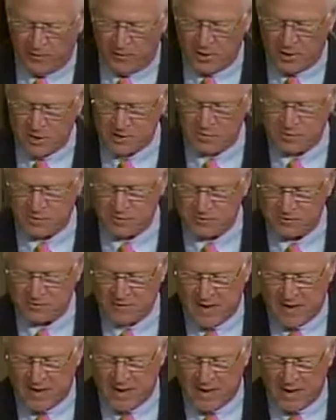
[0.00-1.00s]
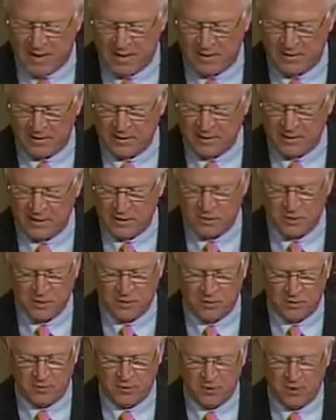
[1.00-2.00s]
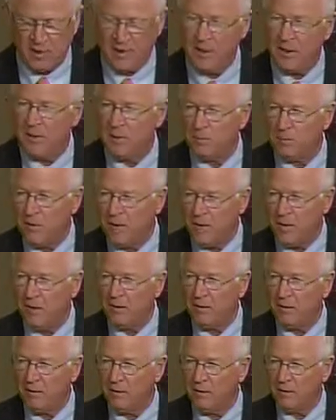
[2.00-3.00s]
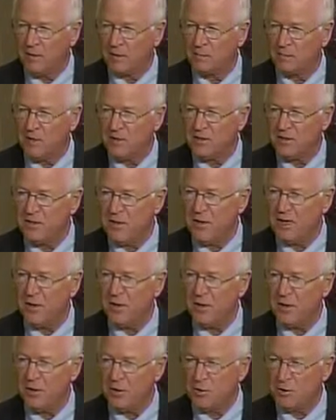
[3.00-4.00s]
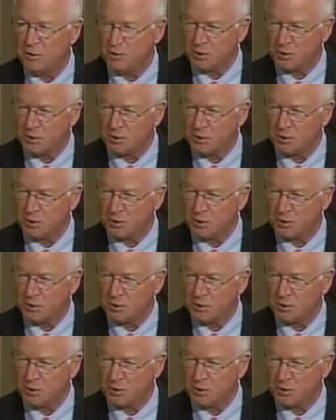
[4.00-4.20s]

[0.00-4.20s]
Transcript: husband's file, and it showed that he had buried her husband 10 years